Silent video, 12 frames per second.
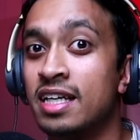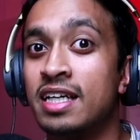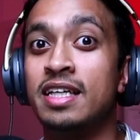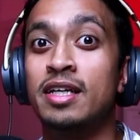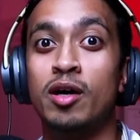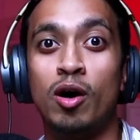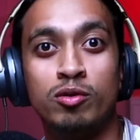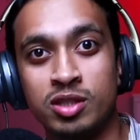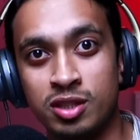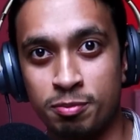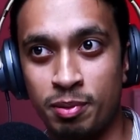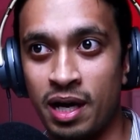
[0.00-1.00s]
He knows
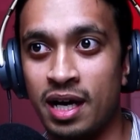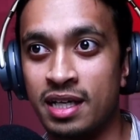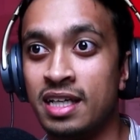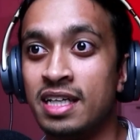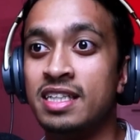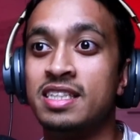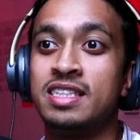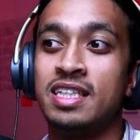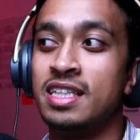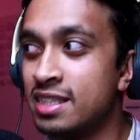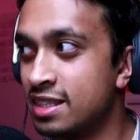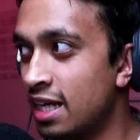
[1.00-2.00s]
it's bad. He's seen
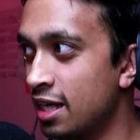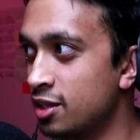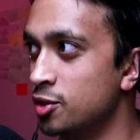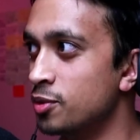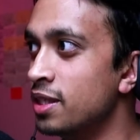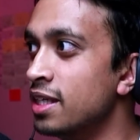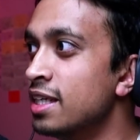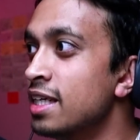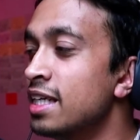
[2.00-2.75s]
his dad do it.